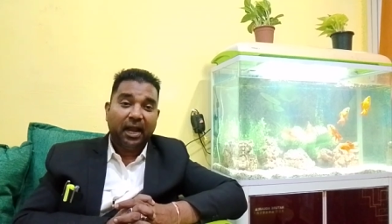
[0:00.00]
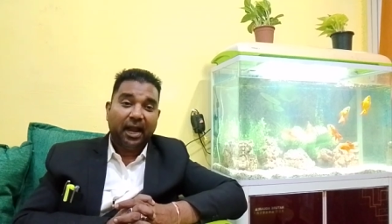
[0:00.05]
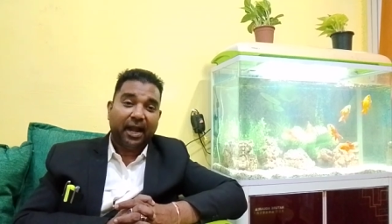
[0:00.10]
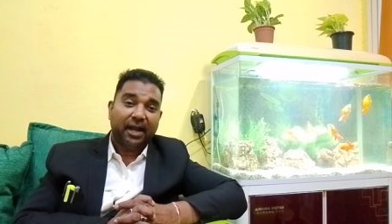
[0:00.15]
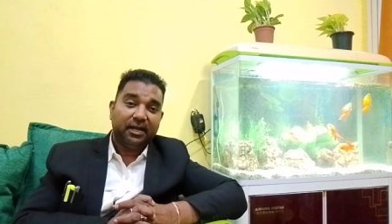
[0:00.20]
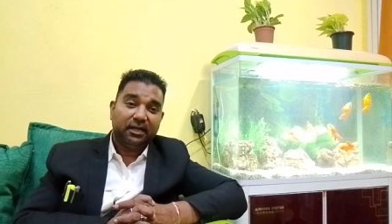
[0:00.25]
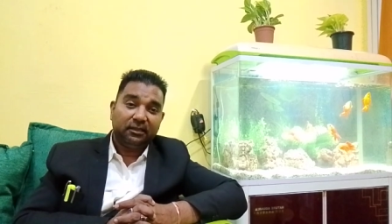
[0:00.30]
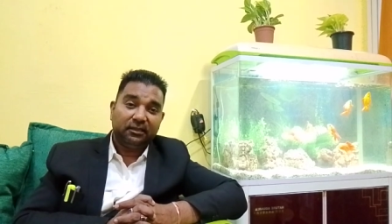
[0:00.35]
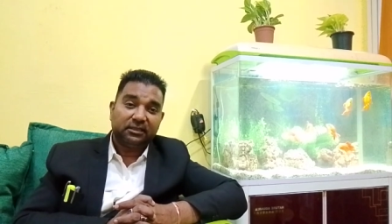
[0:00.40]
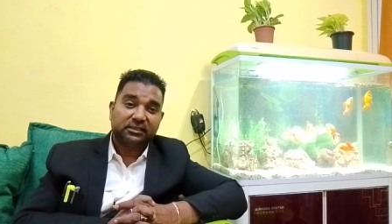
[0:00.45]

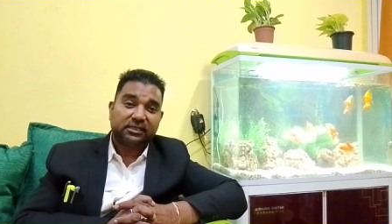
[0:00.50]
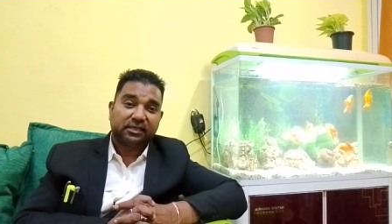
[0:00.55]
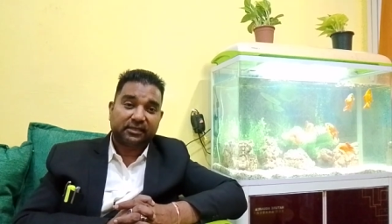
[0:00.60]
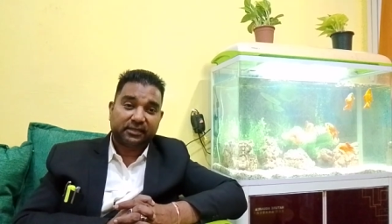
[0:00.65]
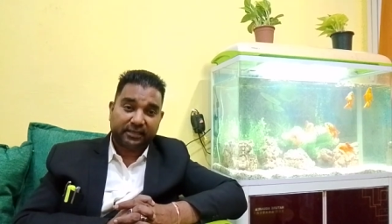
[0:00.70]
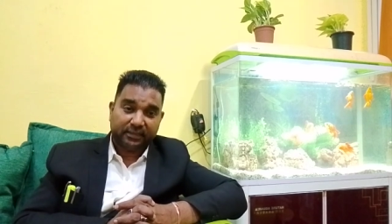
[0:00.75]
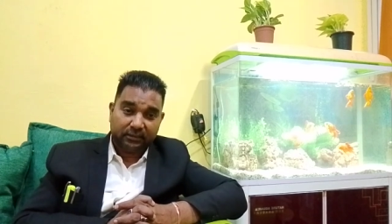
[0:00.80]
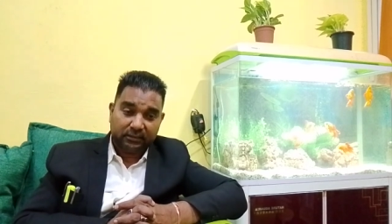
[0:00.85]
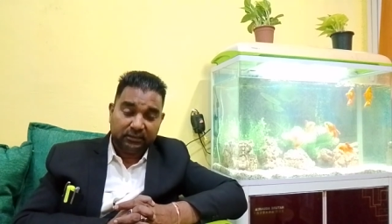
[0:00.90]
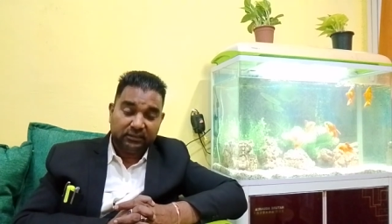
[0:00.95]
And in the
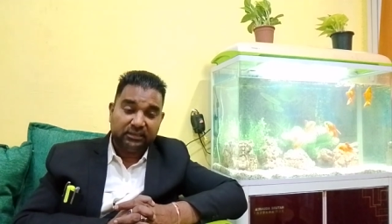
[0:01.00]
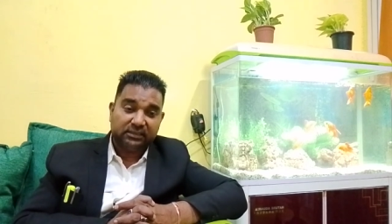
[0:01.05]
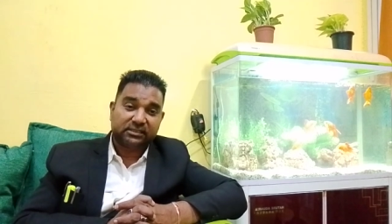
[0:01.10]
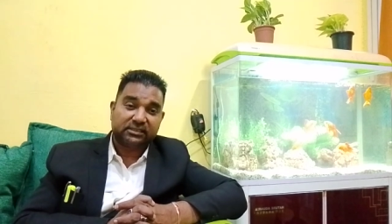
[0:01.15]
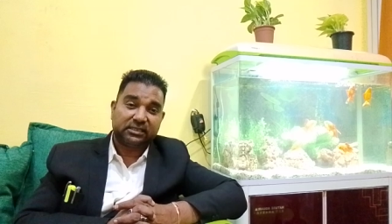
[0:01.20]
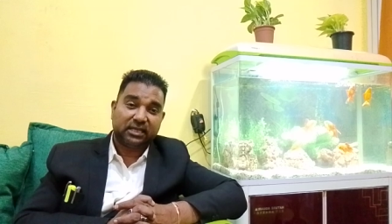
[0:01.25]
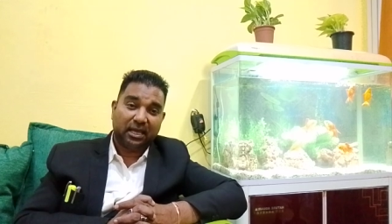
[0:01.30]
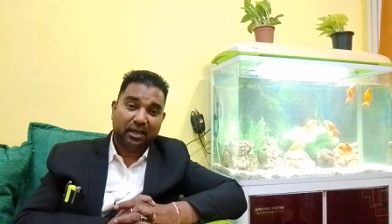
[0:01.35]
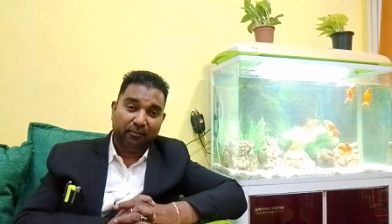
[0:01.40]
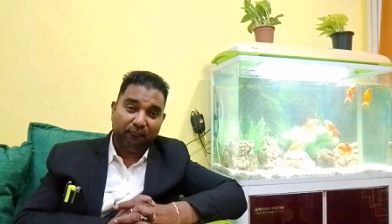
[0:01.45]

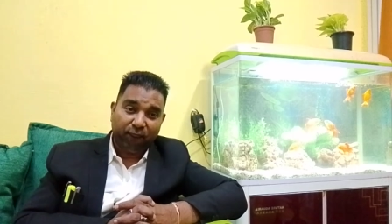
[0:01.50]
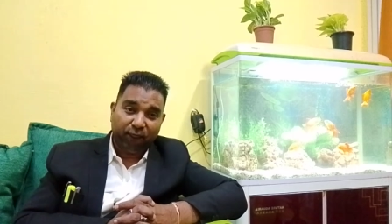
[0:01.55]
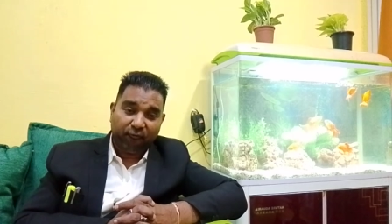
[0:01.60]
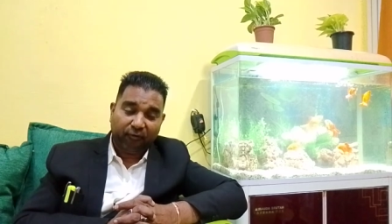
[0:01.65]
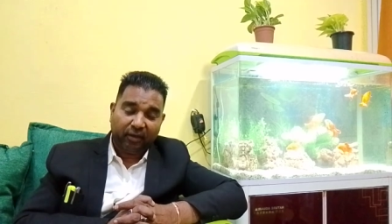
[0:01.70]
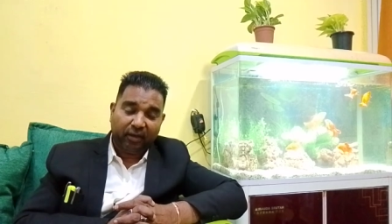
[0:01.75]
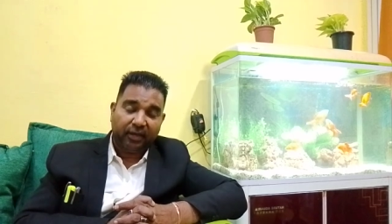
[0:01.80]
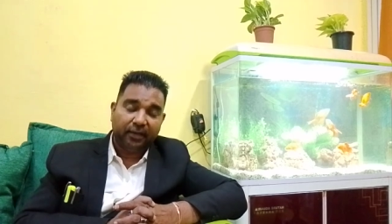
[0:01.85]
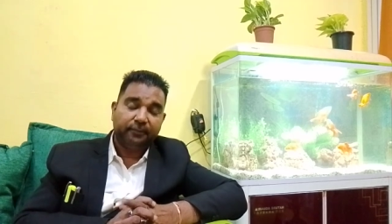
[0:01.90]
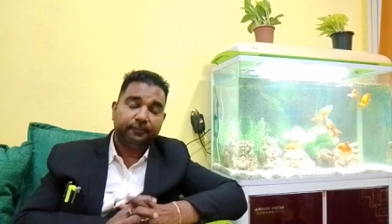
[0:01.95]
same
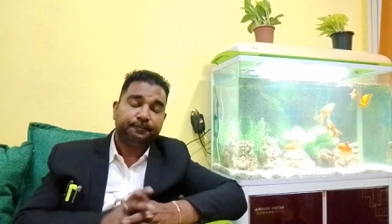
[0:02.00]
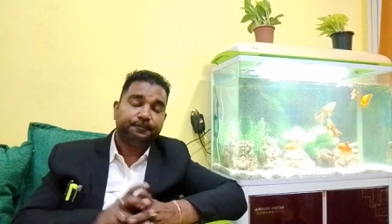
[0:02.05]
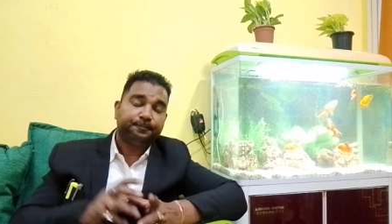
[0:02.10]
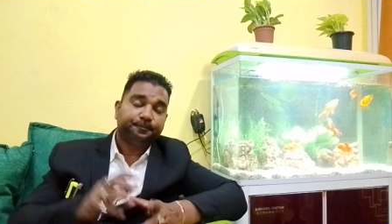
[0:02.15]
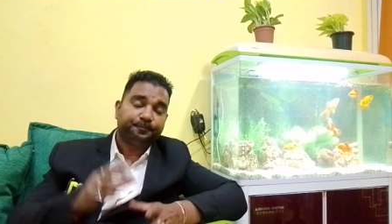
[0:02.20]
way,